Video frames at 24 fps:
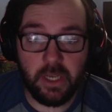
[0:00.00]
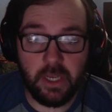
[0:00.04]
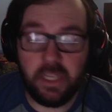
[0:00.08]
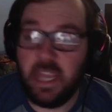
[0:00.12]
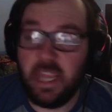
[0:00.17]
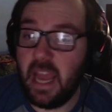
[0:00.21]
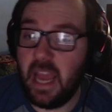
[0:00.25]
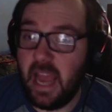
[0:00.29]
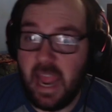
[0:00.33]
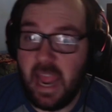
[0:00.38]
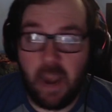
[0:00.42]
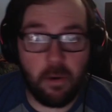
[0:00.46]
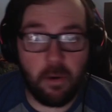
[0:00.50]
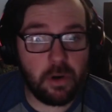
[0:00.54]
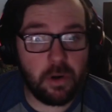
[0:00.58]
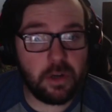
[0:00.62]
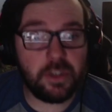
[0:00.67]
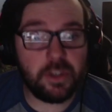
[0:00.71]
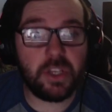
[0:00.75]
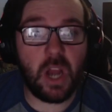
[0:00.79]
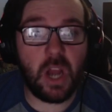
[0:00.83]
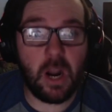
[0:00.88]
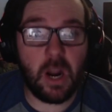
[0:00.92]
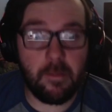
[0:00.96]
Yeah,
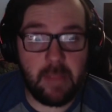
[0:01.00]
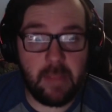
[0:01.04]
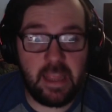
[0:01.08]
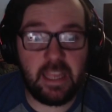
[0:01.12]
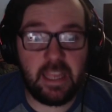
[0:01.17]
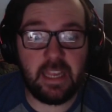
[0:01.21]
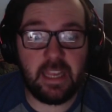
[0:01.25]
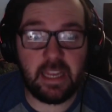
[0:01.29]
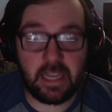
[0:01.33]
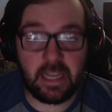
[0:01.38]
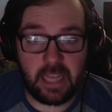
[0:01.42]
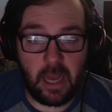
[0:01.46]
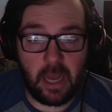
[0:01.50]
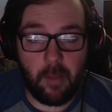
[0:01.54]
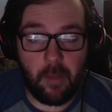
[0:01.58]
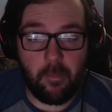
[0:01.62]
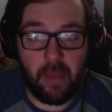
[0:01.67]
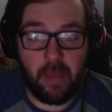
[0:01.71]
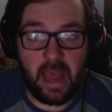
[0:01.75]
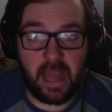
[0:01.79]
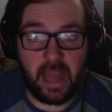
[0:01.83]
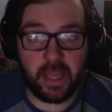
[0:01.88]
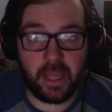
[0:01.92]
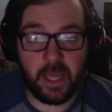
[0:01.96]
errors are making a
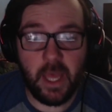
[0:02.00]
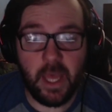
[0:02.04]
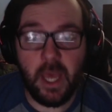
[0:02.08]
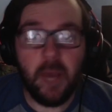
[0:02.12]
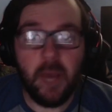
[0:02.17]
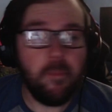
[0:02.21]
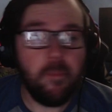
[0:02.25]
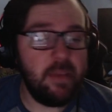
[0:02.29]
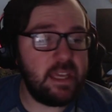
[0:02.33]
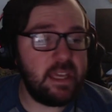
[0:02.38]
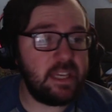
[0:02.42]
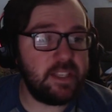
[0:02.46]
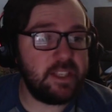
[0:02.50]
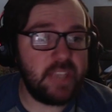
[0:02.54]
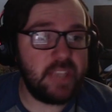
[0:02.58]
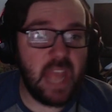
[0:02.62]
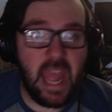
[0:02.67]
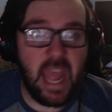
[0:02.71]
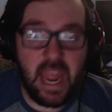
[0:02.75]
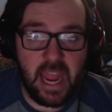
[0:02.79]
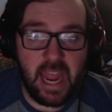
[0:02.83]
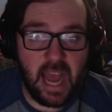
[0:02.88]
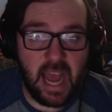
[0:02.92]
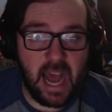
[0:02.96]
comeback because
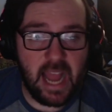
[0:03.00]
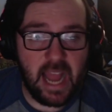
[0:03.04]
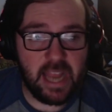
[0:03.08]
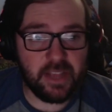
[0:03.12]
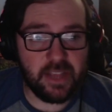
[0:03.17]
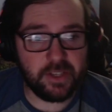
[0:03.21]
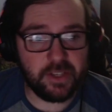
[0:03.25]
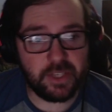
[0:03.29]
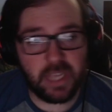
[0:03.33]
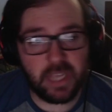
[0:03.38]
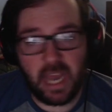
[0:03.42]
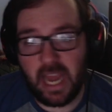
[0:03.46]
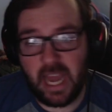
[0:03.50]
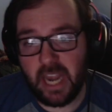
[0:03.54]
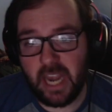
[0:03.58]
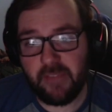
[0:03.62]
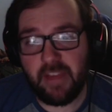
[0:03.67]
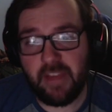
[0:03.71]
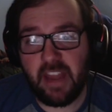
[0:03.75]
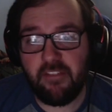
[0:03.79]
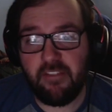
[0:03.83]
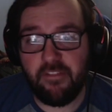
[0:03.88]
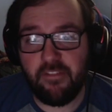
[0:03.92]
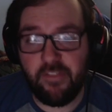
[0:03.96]
AI is kind of
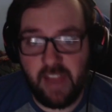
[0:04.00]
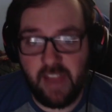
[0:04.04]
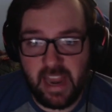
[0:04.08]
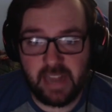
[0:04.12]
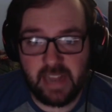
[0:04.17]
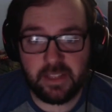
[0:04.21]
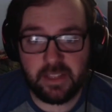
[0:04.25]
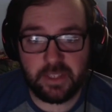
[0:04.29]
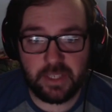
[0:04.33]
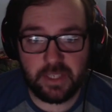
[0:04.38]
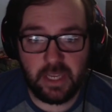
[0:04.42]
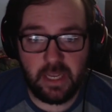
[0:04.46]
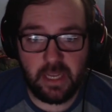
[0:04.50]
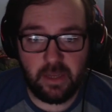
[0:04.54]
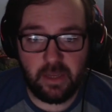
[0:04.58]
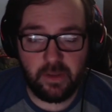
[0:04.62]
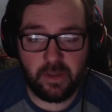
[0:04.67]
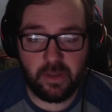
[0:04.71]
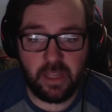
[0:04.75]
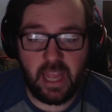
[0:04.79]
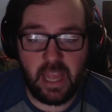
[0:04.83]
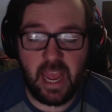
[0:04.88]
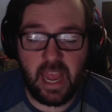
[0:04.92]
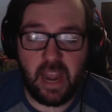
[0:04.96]

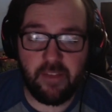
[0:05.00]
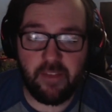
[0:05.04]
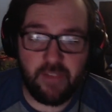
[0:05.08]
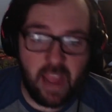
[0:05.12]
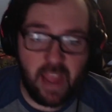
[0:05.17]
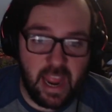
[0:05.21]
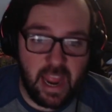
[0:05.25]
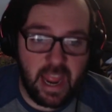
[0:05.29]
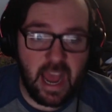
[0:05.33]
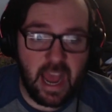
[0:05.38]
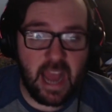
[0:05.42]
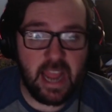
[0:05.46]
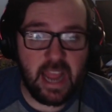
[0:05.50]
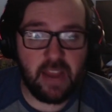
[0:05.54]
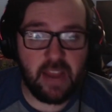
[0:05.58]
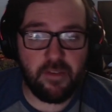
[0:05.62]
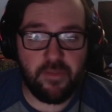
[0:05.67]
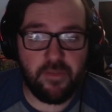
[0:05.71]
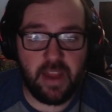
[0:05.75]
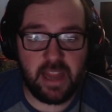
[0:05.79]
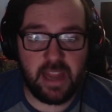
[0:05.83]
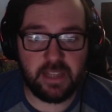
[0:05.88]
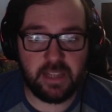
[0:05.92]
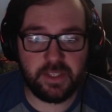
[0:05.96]
advancing, and if AI
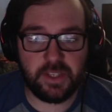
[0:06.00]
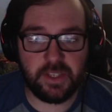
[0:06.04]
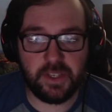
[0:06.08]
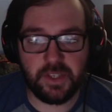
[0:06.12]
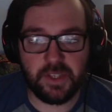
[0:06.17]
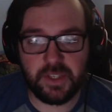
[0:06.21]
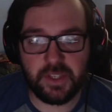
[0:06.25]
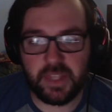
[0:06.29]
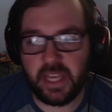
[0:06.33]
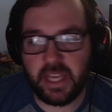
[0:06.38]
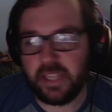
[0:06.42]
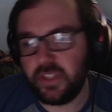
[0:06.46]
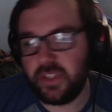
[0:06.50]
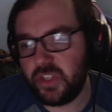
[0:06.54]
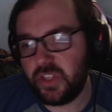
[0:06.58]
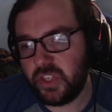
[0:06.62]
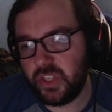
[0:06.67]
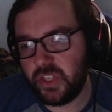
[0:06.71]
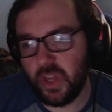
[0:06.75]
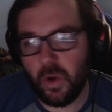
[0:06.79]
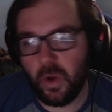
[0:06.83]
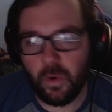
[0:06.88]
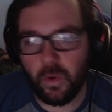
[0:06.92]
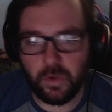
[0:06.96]
advances, then
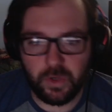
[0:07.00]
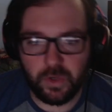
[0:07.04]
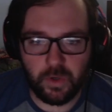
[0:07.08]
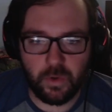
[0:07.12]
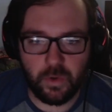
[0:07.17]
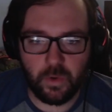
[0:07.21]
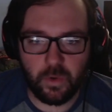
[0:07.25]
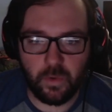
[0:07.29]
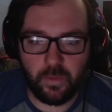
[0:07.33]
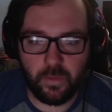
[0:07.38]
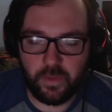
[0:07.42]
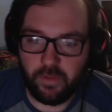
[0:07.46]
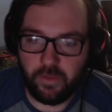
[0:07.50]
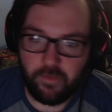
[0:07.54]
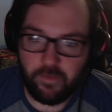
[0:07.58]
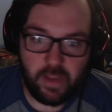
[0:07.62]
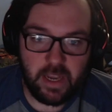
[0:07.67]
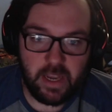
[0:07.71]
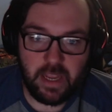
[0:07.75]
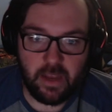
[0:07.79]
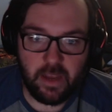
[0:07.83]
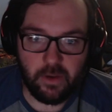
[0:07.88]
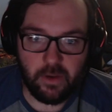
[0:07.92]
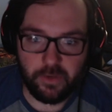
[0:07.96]
so do the
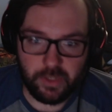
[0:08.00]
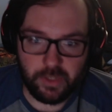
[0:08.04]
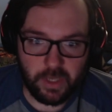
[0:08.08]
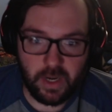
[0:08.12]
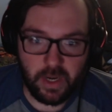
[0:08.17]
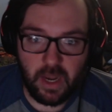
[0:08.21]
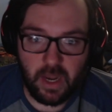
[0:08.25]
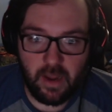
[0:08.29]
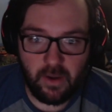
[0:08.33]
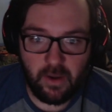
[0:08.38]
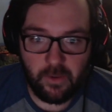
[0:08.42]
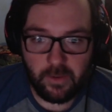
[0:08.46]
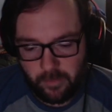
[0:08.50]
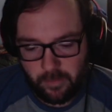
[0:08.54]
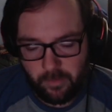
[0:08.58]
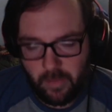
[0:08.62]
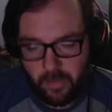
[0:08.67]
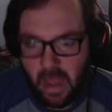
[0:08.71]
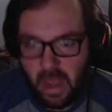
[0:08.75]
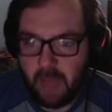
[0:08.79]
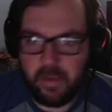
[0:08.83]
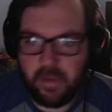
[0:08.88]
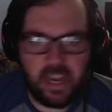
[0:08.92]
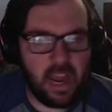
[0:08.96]
videos, you know?
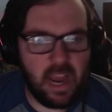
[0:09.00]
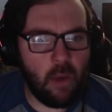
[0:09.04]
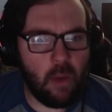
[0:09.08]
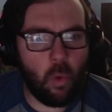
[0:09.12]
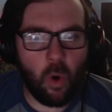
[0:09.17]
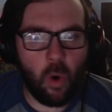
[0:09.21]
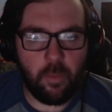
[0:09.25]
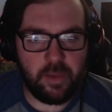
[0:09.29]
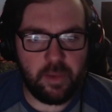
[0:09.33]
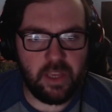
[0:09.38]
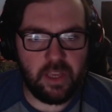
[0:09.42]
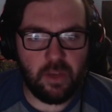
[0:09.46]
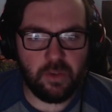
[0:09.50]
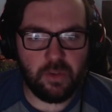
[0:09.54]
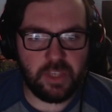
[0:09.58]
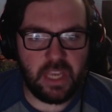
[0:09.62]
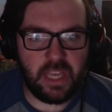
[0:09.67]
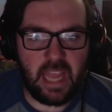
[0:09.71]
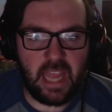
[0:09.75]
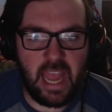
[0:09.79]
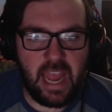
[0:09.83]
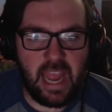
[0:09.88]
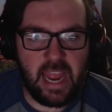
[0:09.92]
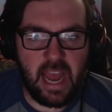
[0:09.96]
I mean, I won't be
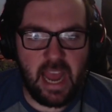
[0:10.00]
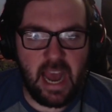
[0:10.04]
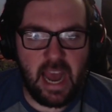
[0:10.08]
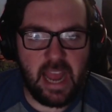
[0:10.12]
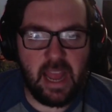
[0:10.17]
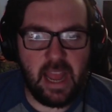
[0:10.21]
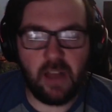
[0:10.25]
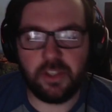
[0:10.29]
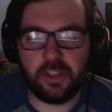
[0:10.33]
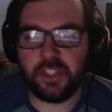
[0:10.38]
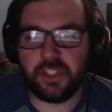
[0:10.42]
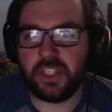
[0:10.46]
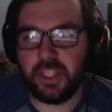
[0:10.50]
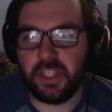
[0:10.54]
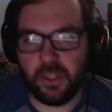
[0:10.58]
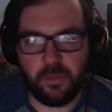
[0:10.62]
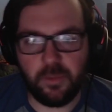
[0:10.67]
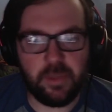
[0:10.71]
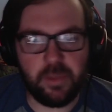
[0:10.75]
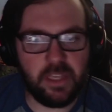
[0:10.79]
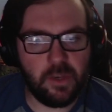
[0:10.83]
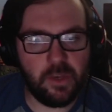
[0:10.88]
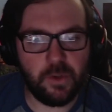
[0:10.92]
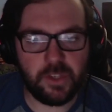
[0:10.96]
using AI, I'll still
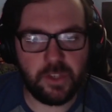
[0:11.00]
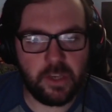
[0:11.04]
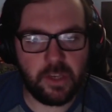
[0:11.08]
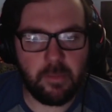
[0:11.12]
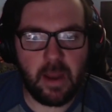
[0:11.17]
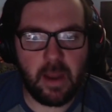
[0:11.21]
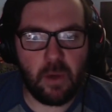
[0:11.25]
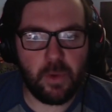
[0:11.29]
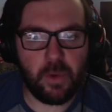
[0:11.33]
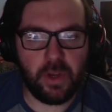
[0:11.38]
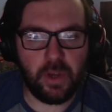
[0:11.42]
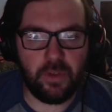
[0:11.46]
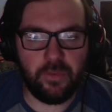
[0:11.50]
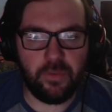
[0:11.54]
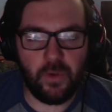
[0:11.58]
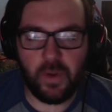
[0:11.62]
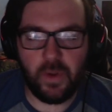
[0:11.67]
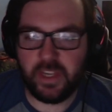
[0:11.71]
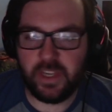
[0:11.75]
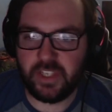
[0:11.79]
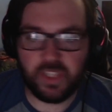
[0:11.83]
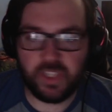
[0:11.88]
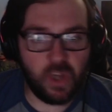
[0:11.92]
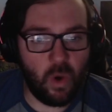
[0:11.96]
be using my real
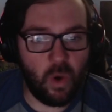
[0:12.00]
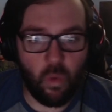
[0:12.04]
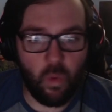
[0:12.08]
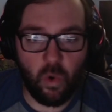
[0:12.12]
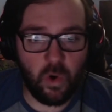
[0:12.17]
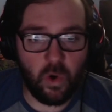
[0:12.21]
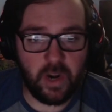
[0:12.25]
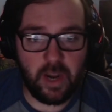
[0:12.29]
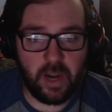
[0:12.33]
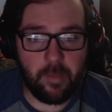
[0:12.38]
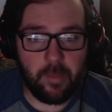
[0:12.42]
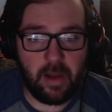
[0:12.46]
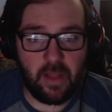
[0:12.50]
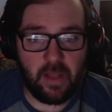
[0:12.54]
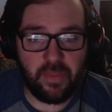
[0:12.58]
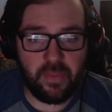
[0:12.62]
voice, don't worry about